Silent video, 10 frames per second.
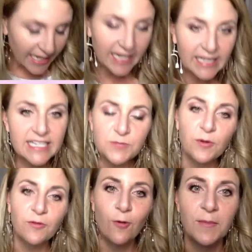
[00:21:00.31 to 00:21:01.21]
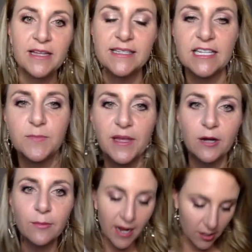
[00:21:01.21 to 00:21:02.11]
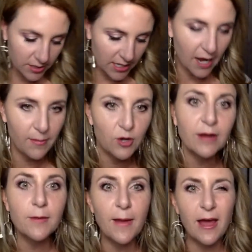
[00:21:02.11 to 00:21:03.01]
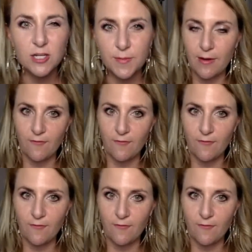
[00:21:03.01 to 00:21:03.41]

Endless performance has been around. Um, the powder has been around